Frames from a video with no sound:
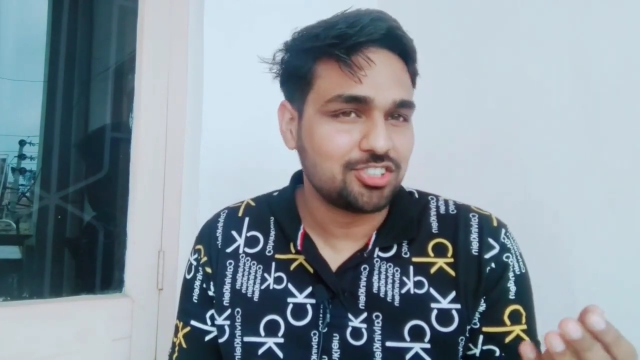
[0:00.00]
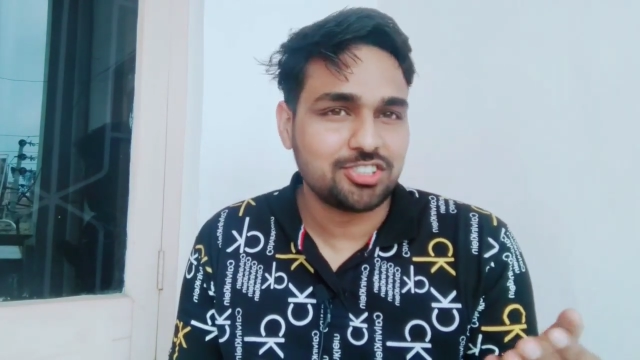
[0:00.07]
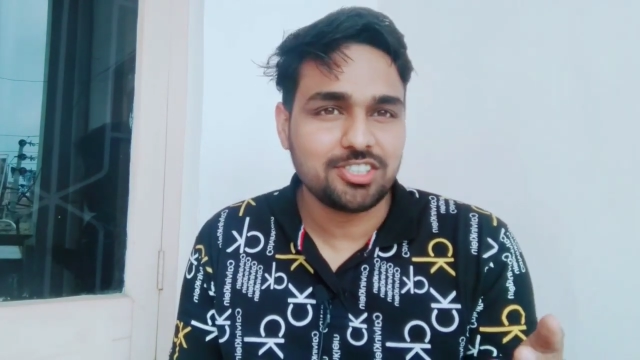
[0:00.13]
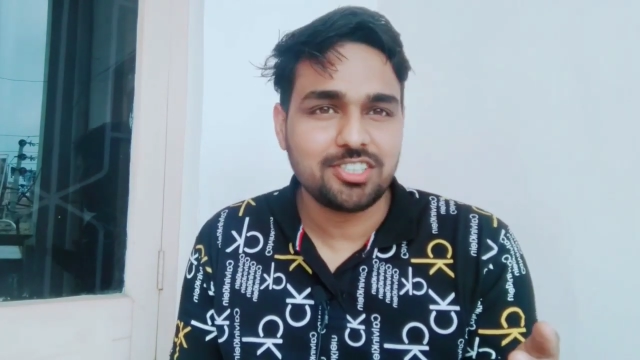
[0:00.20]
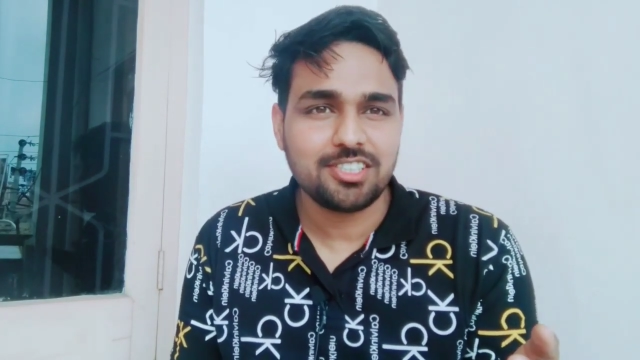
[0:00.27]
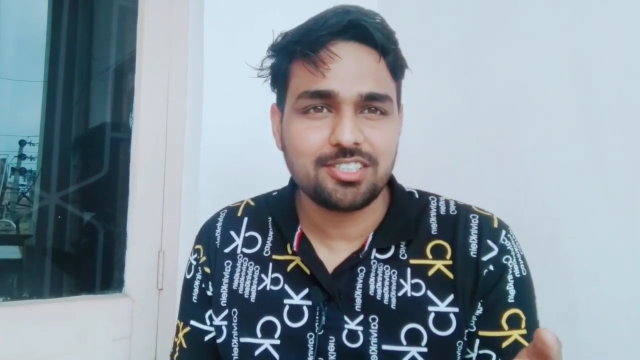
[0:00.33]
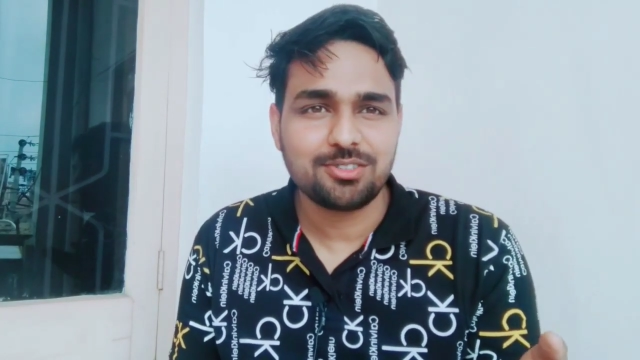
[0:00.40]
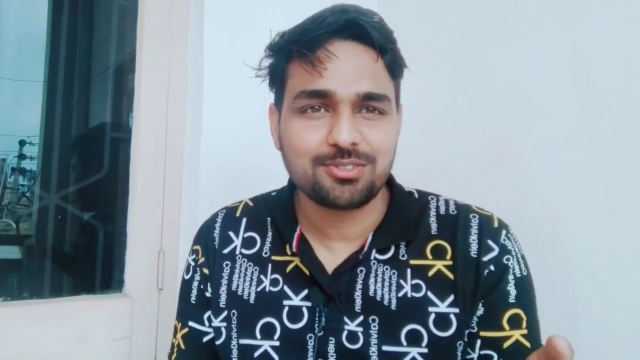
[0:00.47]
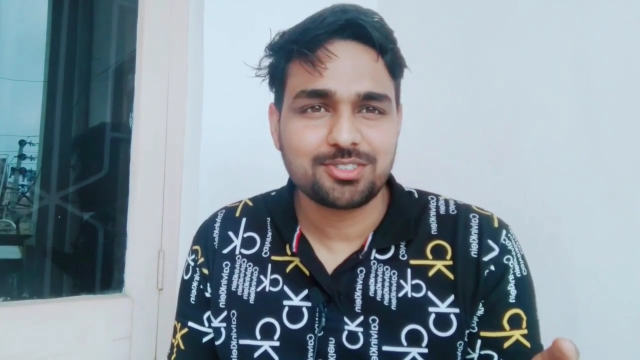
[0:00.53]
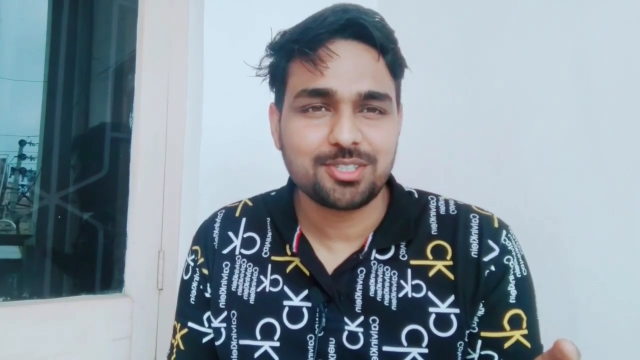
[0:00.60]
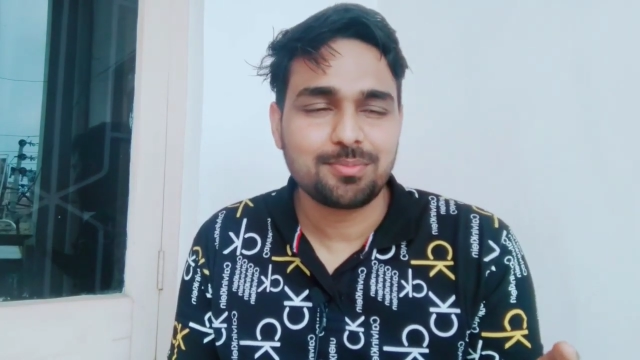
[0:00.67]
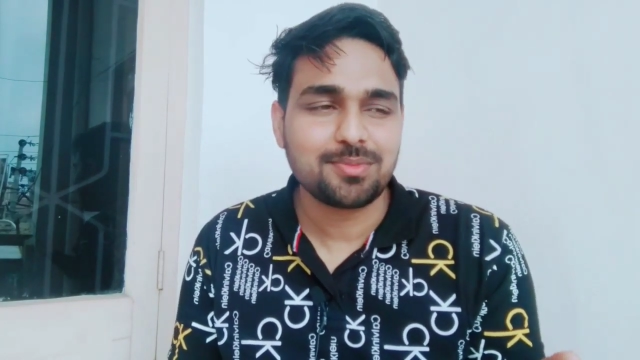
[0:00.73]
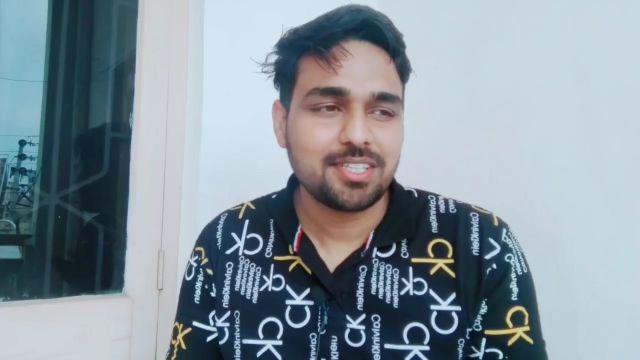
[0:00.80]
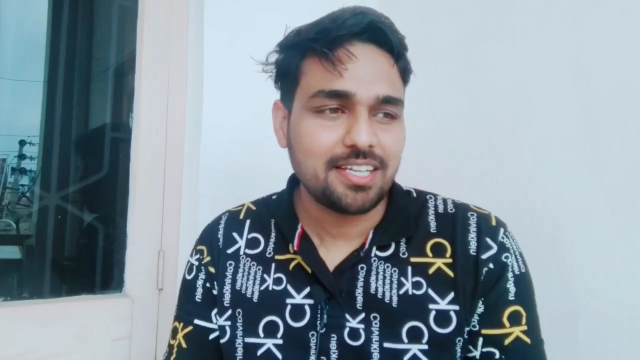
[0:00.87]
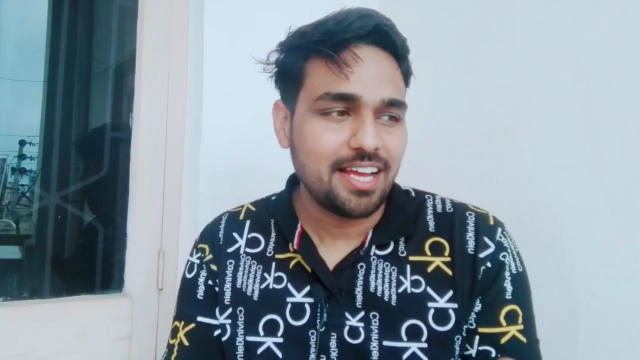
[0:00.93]
cheat or
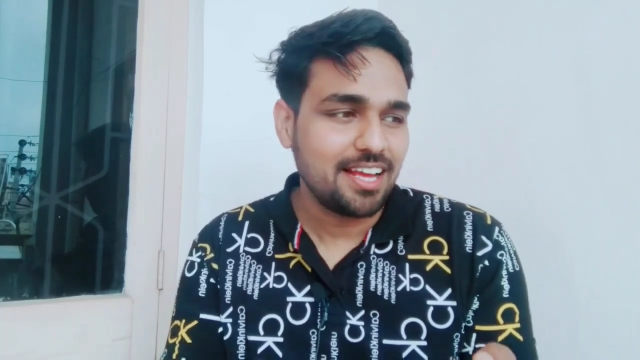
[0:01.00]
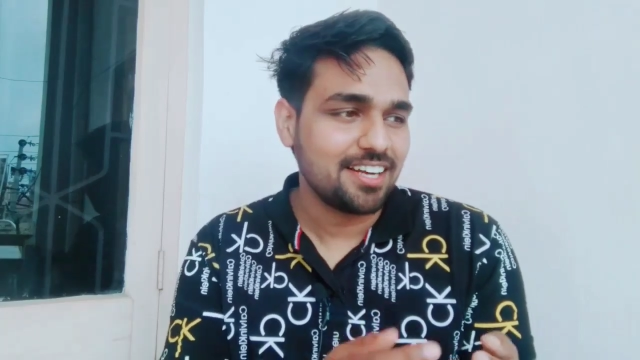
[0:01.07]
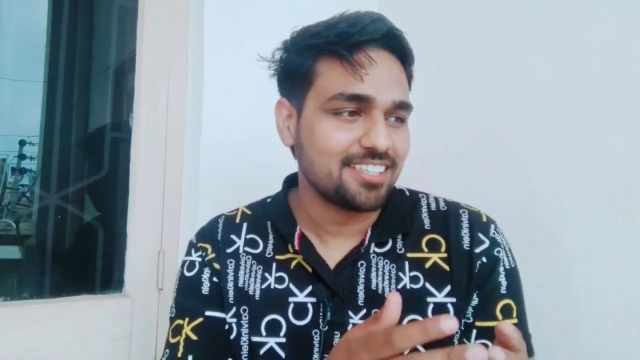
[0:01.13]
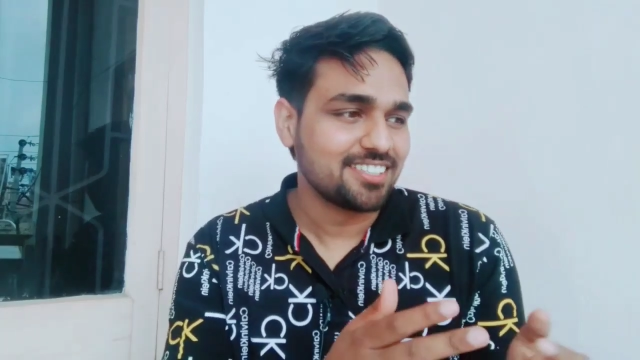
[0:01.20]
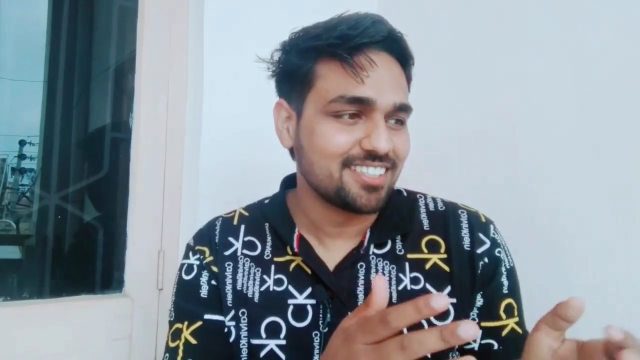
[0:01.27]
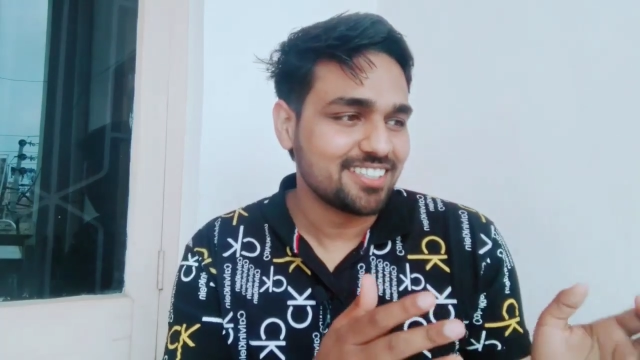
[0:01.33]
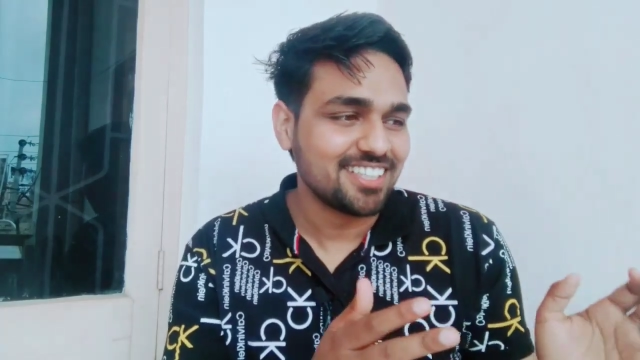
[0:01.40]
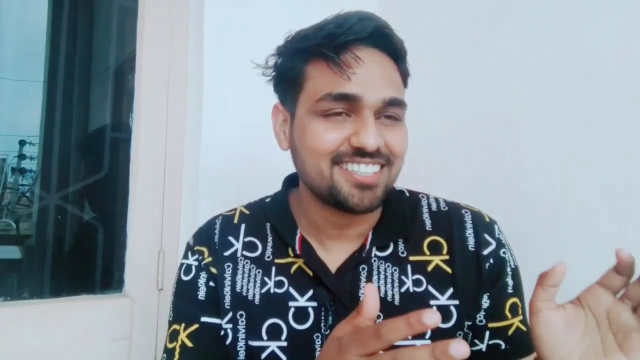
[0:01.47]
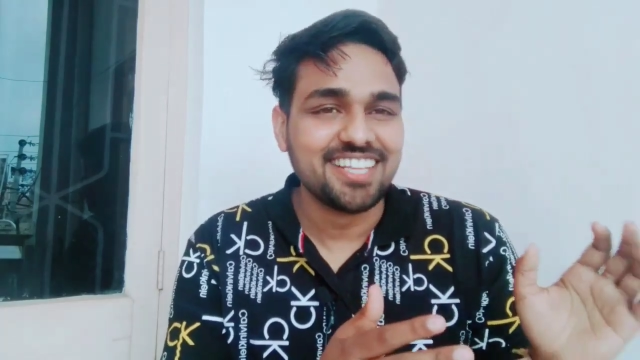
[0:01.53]
something, and